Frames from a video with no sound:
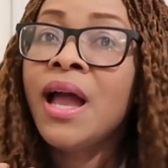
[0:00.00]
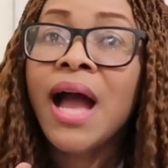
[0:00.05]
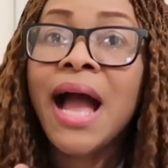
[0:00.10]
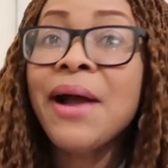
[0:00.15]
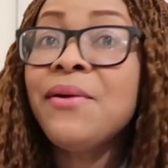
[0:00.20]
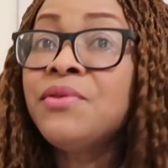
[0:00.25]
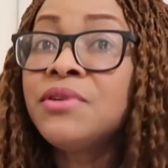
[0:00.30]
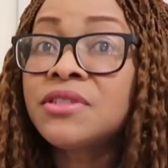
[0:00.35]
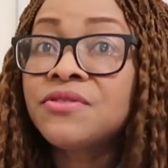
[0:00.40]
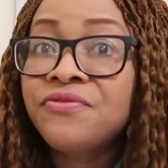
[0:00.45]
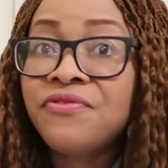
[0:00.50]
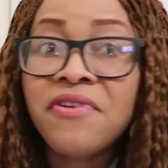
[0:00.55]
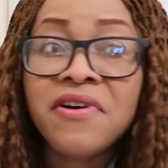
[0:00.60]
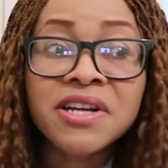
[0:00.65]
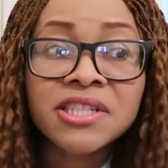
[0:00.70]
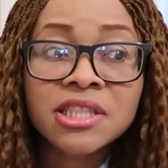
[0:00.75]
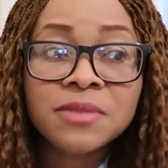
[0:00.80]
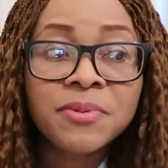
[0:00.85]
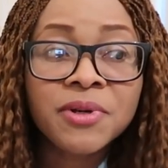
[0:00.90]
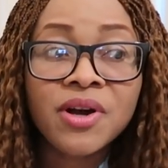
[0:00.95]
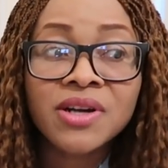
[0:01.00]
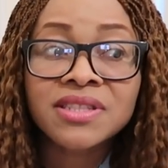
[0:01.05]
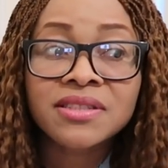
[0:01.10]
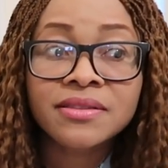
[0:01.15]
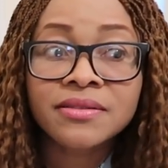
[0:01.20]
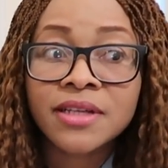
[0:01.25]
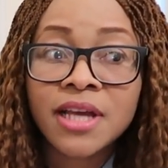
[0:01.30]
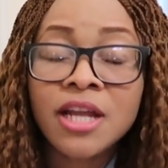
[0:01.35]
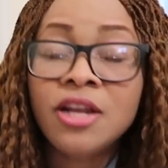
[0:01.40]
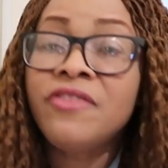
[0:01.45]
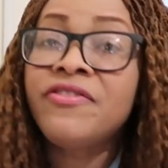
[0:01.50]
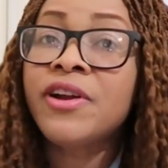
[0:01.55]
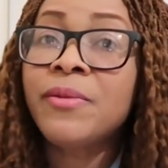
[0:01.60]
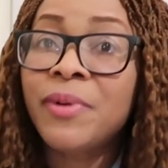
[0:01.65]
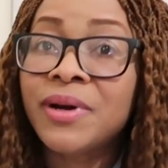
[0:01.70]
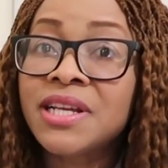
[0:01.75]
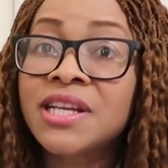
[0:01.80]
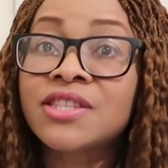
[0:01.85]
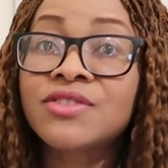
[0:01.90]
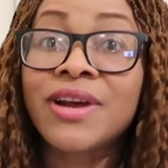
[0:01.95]
I was forced because
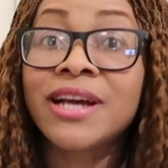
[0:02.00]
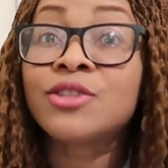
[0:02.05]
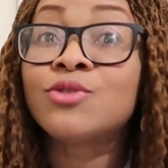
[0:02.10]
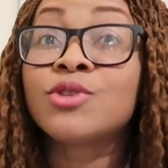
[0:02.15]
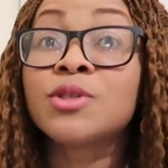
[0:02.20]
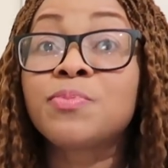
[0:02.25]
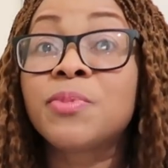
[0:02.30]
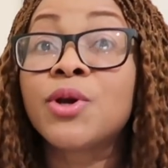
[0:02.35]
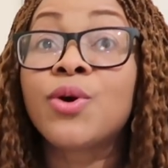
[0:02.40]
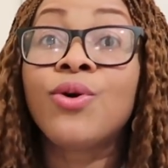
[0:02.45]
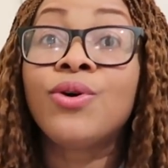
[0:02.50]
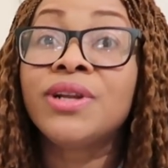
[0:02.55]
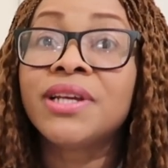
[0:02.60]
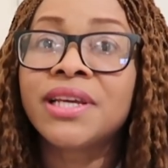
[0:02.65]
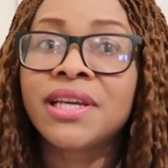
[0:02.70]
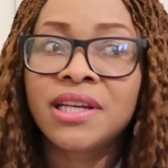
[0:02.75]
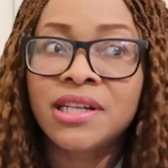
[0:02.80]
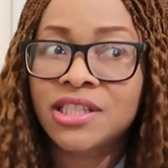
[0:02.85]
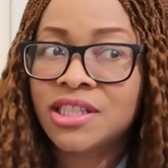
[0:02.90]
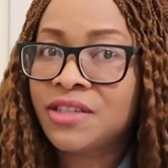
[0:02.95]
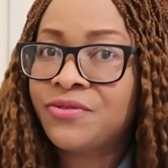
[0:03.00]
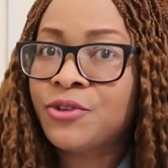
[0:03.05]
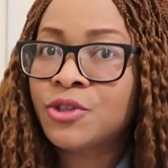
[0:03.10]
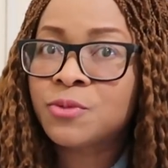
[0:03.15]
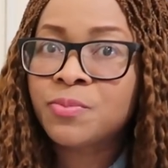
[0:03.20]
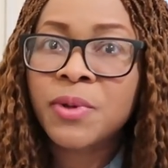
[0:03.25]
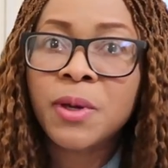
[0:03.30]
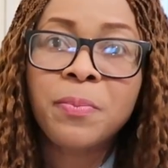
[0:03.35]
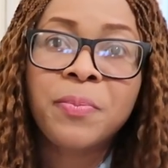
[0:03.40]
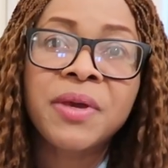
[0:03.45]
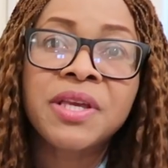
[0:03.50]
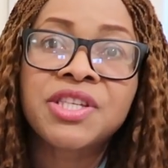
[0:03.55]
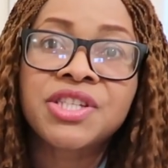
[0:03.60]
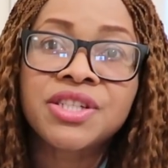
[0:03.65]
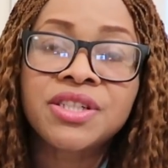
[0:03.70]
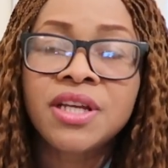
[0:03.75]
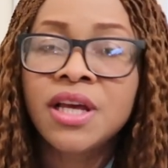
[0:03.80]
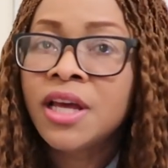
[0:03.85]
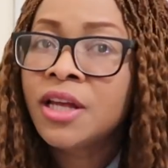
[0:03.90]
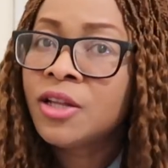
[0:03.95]
everybody is trying to speak only English. If you speak
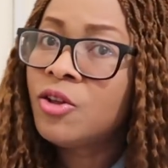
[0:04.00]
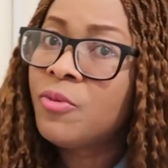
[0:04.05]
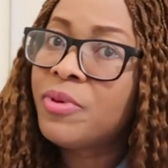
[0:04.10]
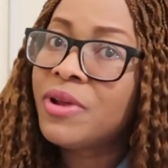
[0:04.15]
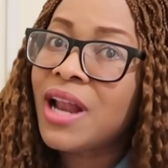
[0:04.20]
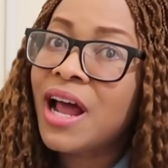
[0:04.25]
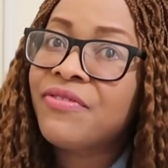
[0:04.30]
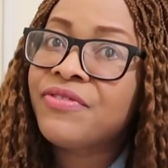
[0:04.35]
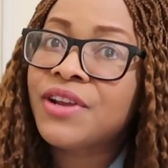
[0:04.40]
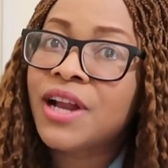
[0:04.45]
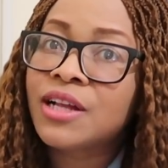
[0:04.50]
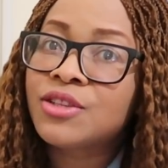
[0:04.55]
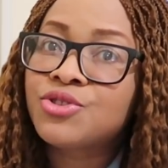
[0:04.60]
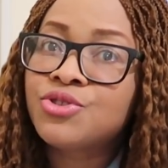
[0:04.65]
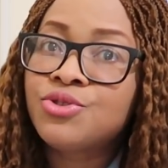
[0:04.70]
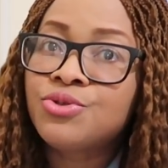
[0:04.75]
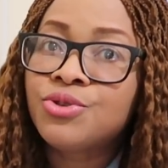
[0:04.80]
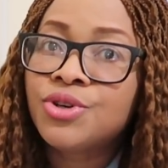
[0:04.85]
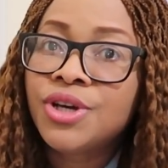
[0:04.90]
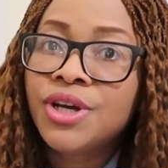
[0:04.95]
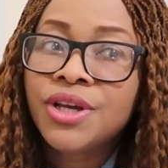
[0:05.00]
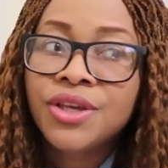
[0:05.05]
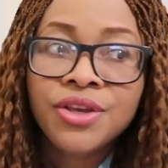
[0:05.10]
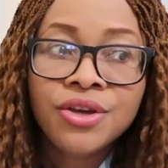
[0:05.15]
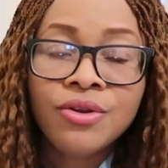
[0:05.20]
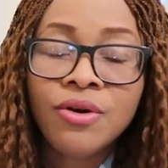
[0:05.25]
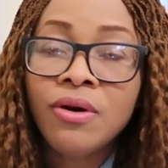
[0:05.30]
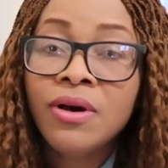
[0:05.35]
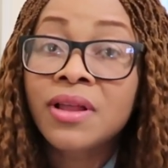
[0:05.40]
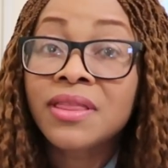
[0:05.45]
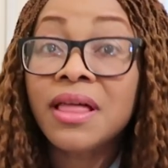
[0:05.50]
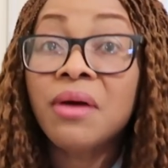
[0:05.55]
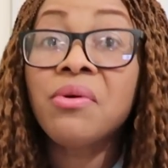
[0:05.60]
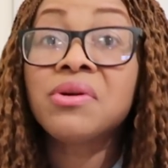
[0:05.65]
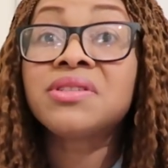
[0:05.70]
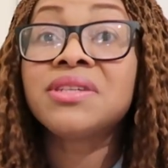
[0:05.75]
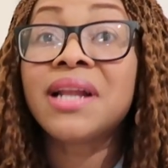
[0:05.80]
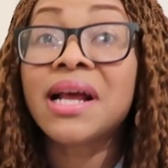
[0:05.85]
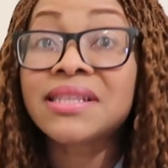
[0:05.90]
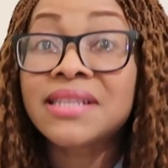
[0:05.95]
pidgin, they'll be laughing at you. You know, that
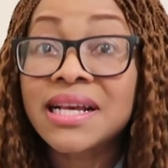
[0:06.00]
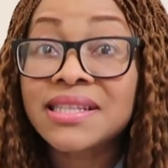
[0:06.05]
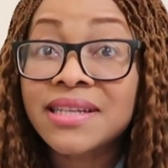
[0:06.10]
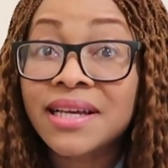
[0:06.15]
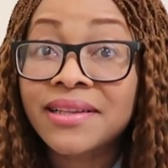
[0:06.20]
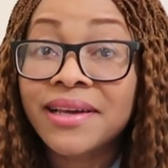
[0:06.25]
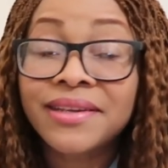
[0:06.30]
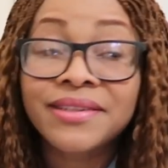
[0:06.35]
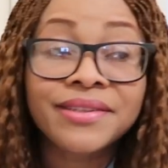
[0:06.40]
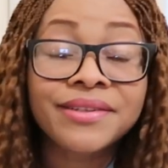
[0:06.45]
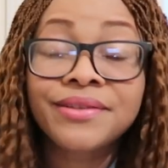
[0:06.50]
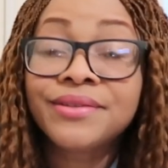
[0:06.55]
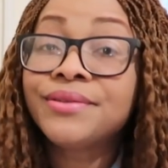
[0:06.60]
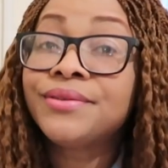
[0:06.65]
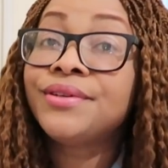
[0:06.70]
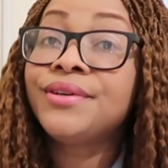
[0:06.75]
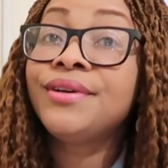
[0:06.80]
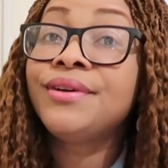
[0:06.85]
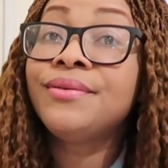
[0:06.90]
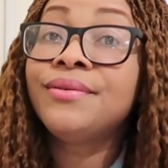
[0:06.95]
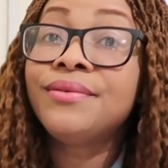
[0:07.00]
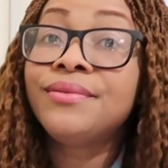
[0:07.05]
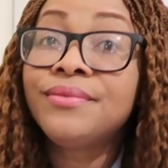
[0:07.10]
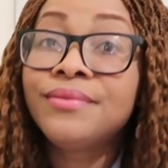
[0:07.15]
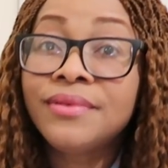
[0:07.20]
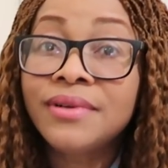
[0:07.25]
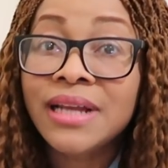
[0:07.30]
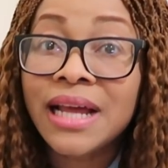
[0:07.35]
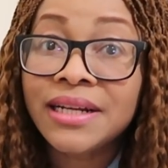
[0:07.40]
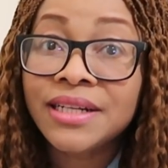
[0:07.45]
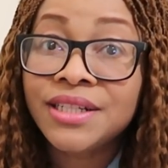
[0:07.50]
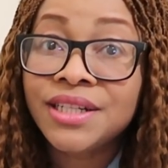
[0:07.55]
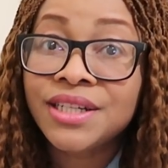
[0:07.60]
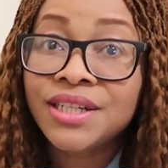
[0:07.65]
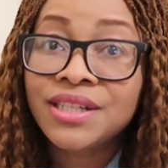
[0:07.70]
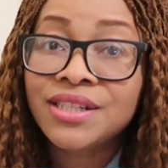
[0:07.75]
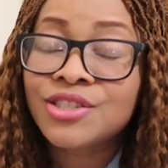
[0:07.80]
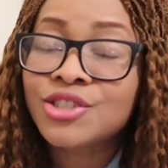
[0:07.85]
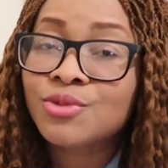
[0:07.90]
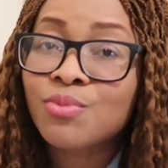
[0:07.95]
was when I started learning
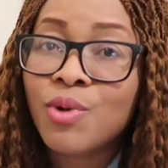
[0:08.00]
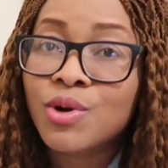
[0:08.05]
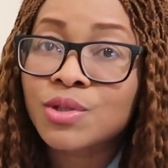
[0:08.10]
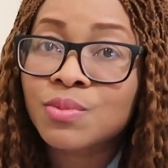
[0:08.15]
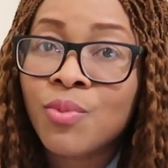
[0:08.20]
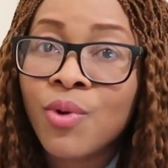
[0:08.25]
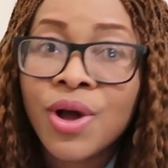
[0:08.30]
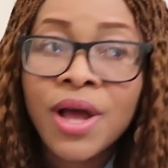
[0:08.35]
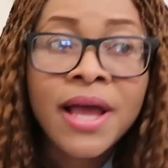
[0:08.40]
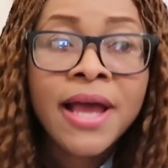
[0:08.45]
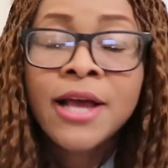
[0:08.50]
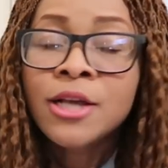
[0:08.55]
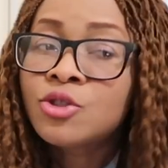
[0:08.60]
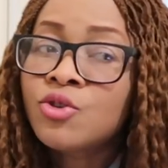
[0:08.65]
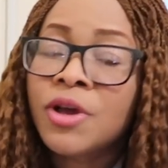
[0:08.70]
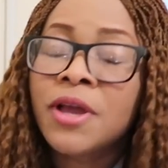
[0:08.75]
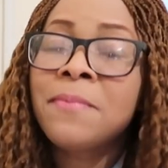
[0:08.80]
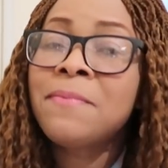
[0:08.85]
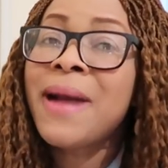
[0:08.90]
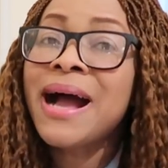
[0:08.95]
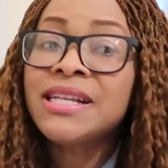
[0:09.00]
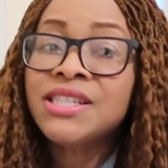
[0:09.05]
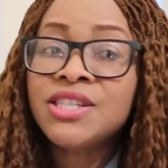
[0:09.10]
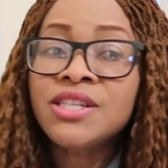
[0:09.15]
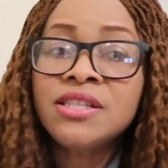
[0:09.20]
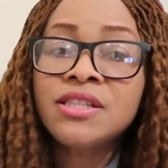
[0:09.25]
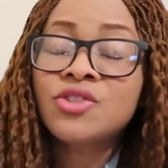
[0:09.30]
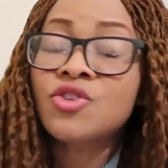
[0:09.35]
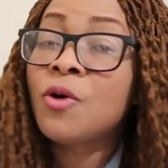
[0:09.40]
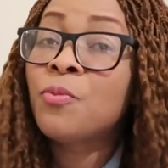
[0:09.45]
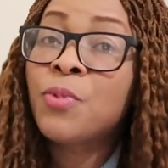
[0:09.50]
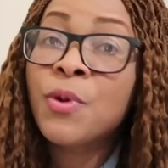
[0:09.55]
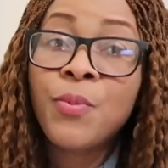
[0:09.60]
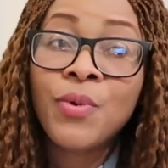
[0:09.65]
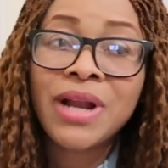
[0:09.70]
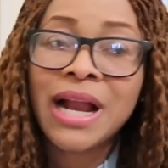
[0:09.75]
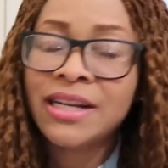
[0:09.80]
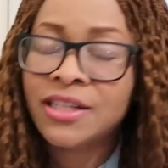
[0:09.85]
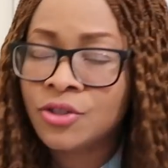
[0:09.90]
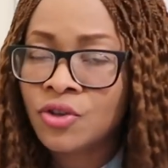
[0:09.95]
English small. So imagine some
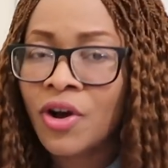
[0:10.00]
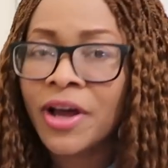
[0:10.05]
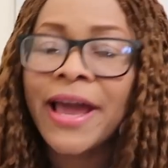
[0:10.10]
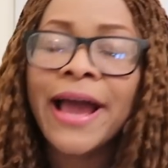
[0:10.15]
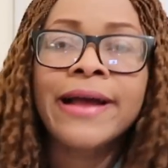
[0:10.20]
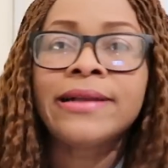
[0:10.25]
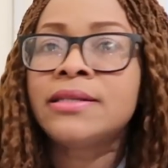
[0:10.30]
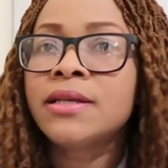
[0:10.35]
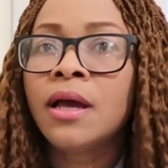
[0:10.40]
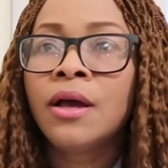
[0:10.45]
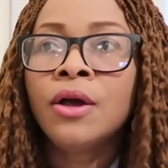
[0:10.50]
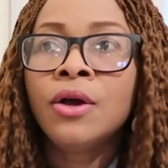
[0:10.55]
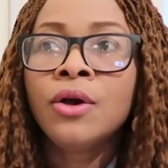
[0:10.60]
people that did not get